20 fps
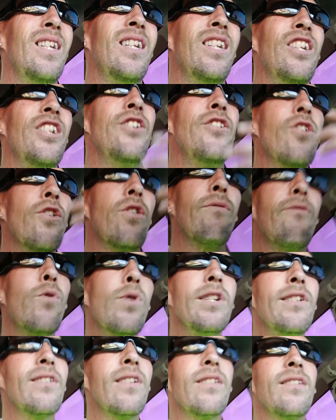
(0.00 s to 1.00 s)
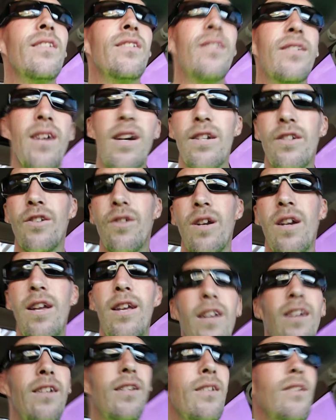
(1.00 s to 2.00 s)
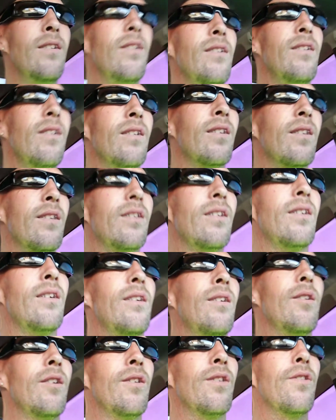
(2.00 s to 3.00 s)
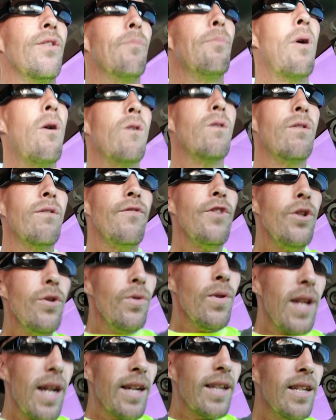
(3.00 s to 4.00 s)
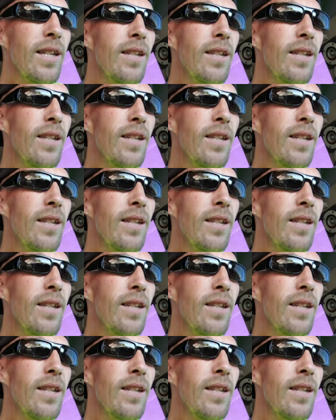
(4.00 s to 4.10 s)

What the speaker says: you know, the voice that's inside your head, the part of you that